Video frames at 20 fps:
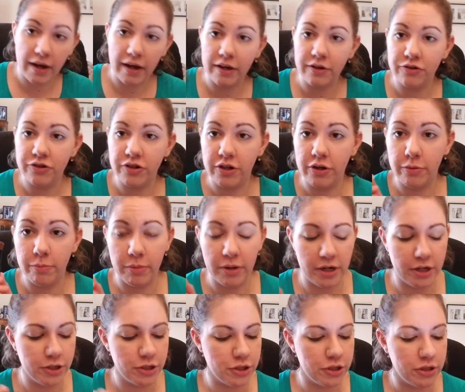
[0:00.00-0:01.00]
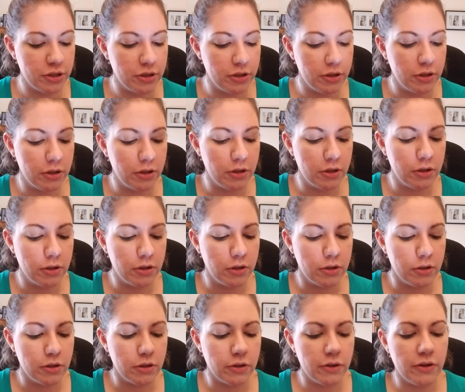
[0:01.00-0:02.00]
eyeshadow brush.
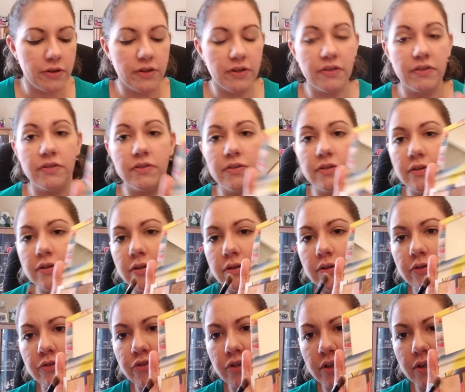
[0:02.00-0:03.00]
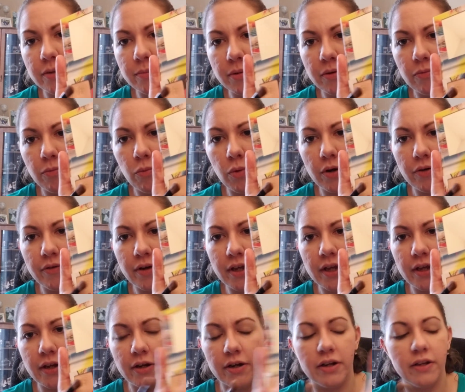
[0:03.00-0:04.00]
This shade number 1 right
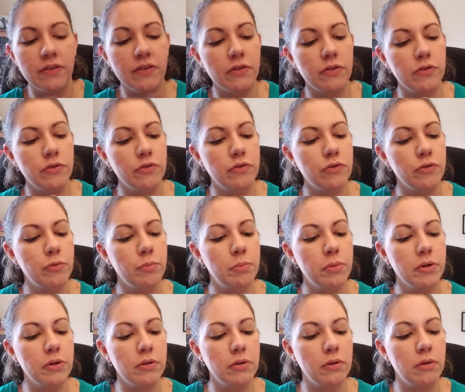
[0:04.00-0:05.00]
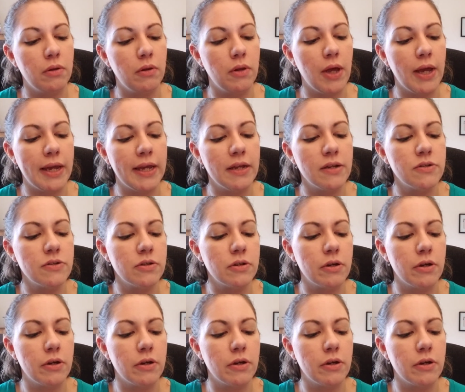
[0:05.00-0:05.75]
here is a super light,